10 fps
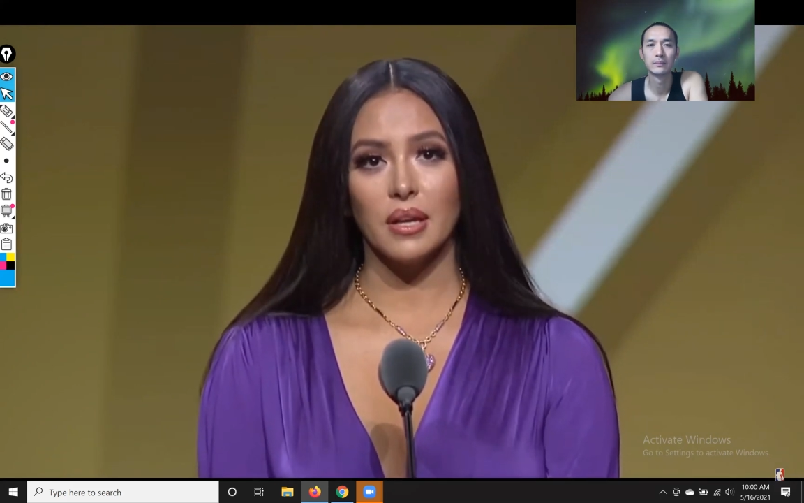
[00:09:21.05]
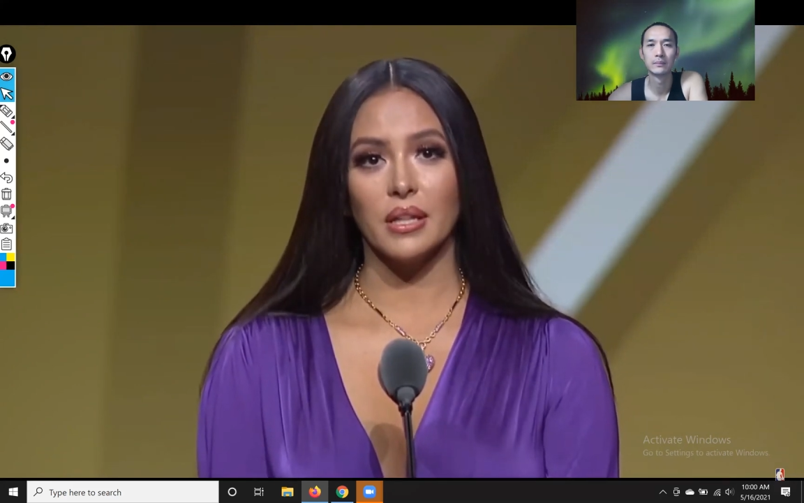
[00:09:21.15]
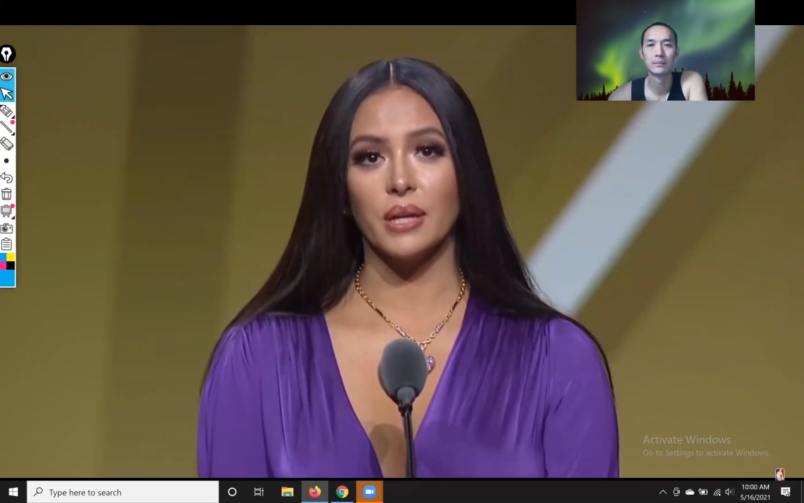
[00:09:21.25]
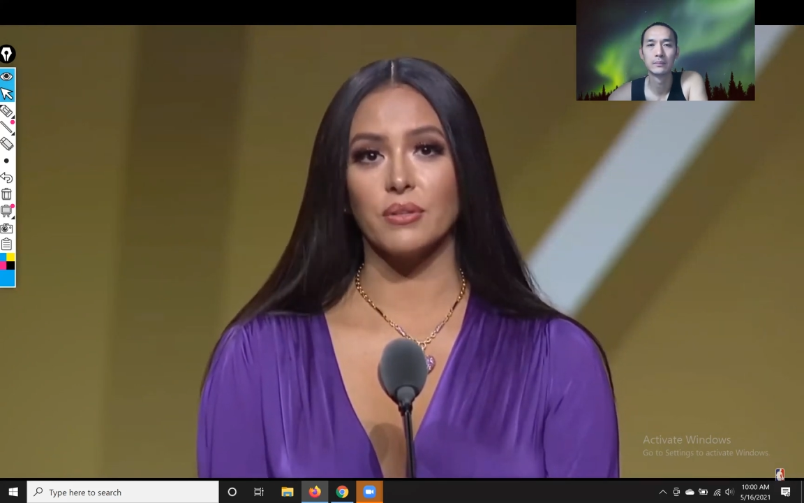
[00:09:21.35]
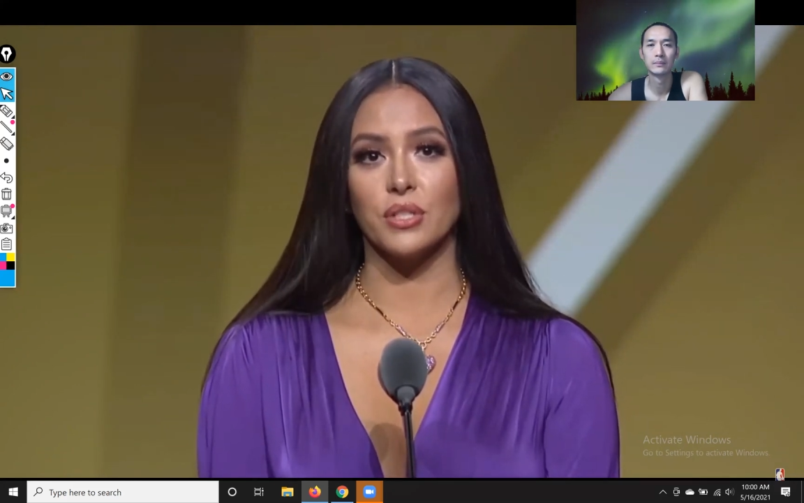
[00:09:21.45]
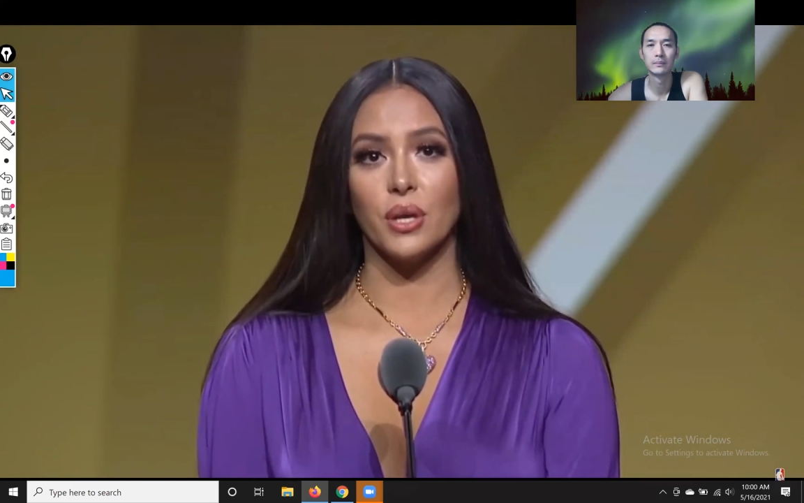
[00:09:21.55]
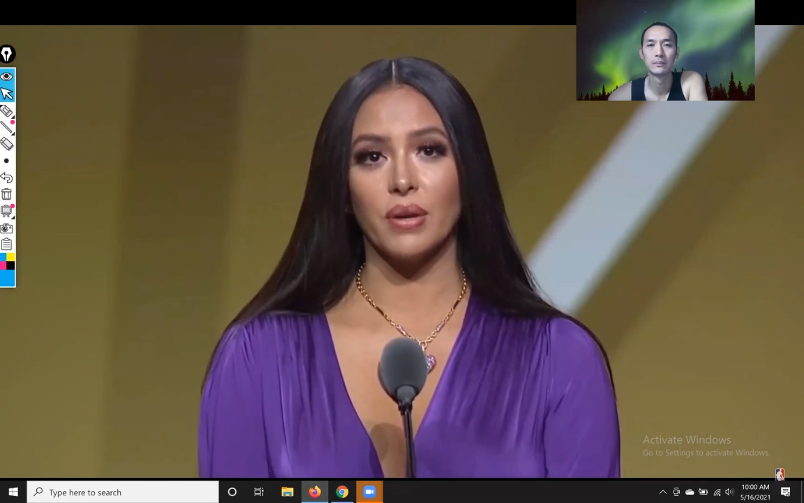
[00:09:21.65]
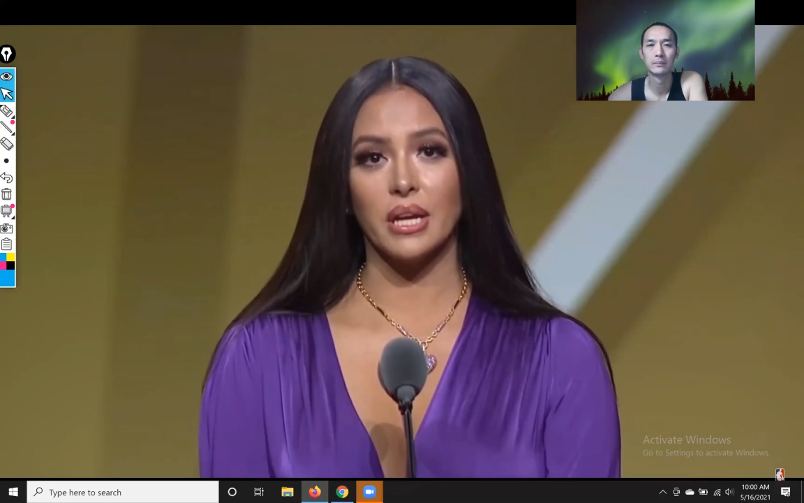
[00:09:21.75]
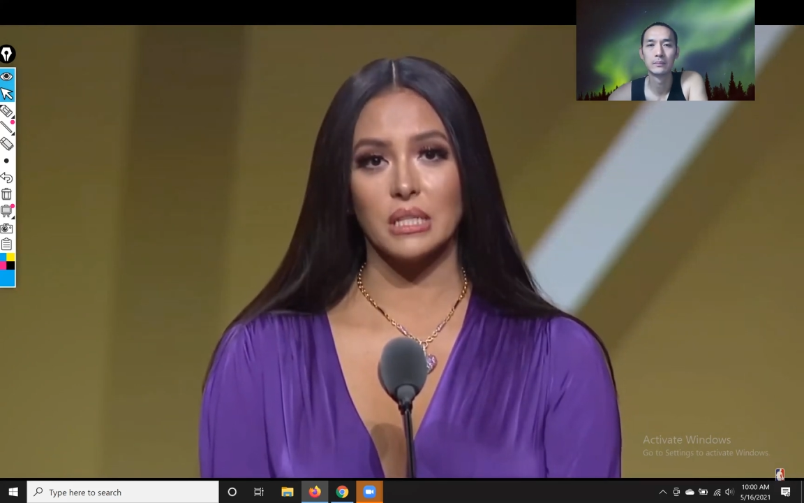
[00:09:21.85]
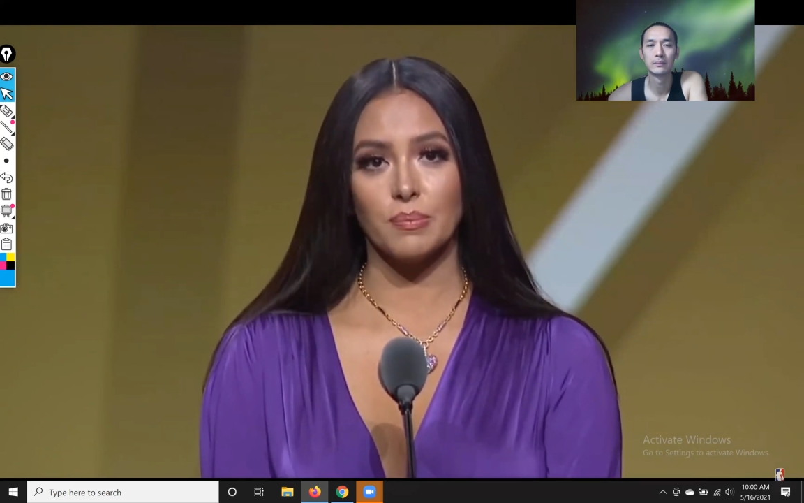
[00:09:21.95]
and there was no
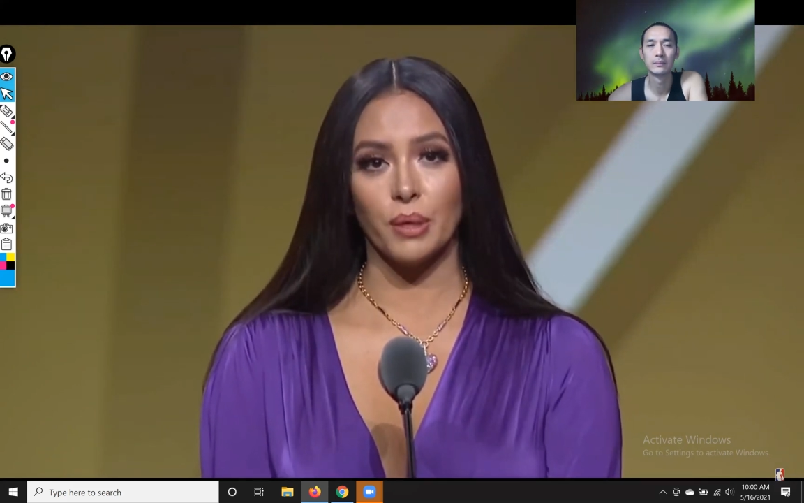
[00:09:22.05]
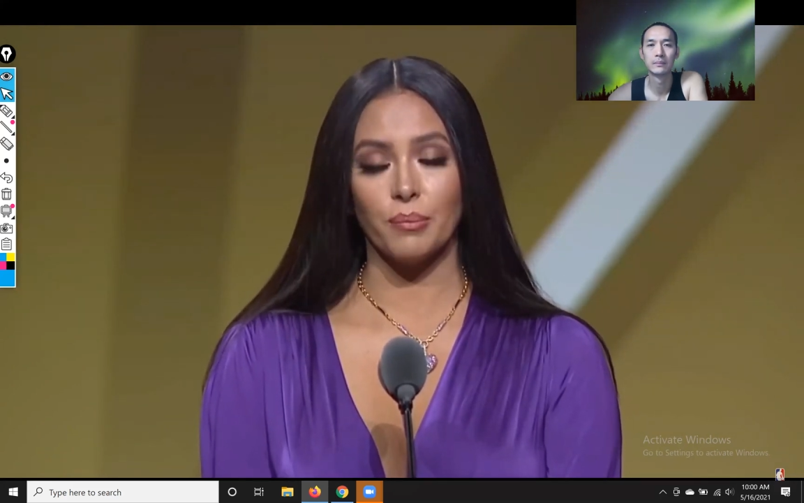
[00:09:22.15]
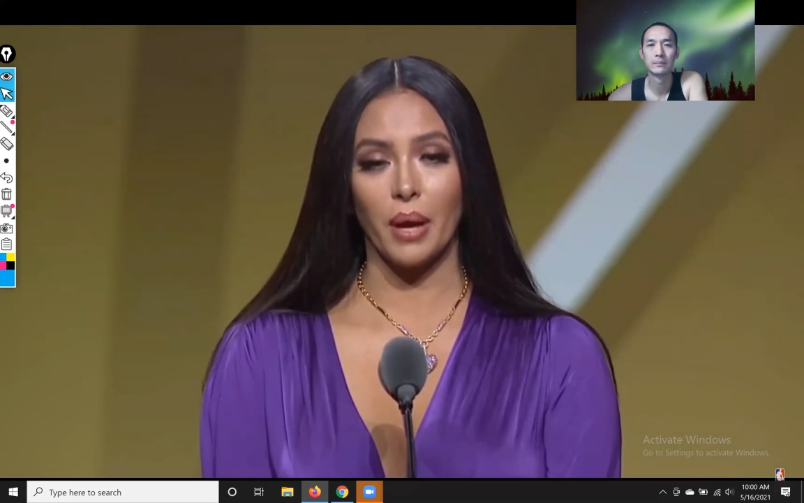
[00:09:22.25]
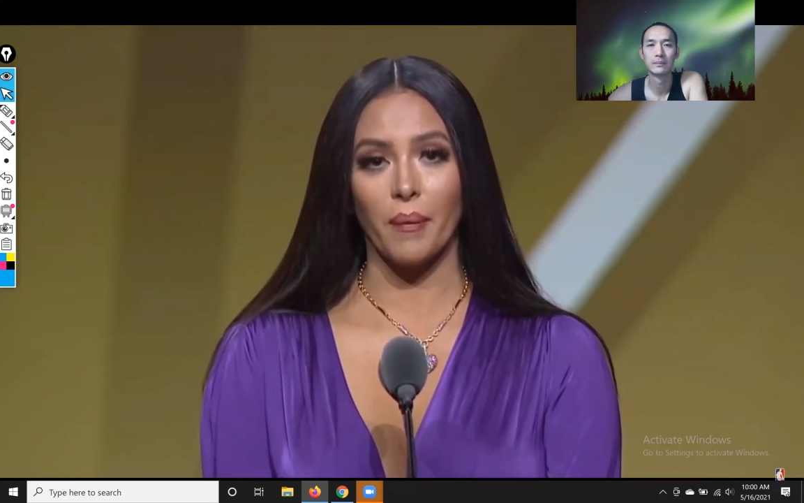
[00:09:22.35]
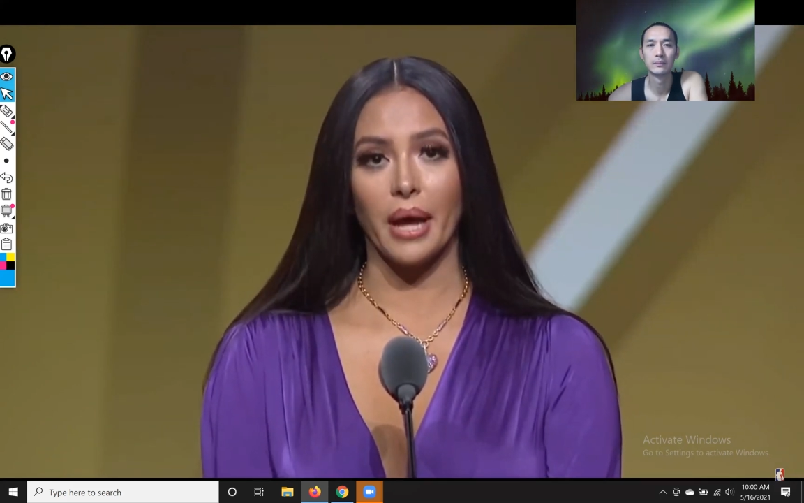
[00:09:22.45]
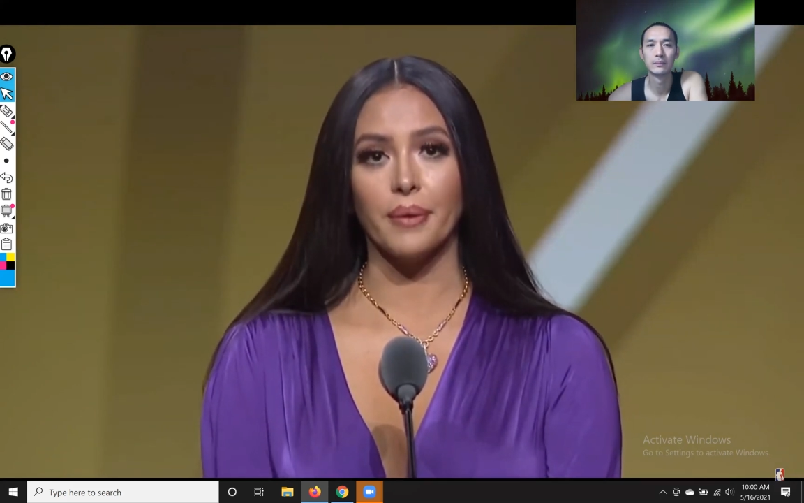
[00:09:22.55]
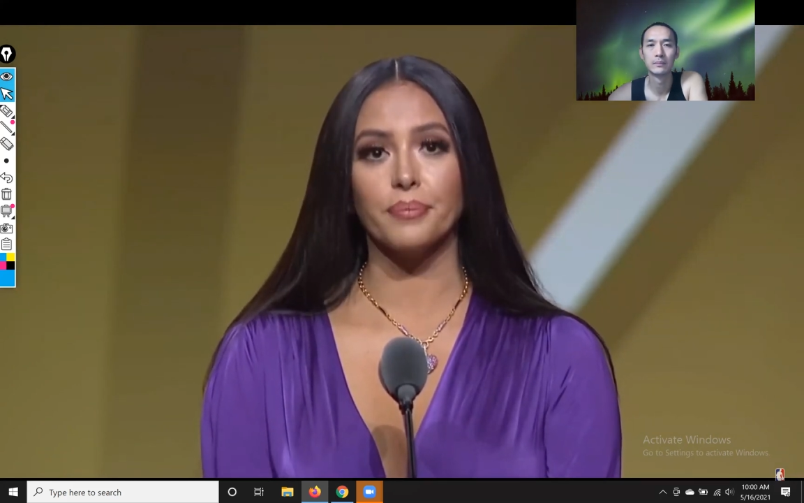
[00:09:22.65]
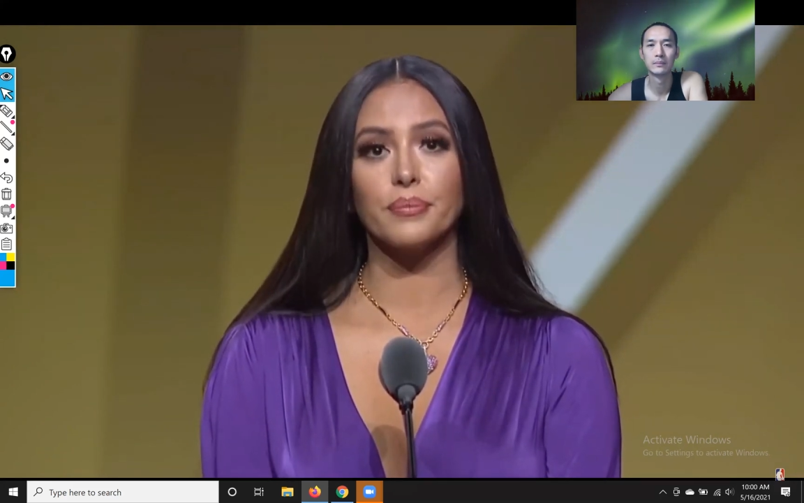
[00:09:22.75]
kiss blown my way.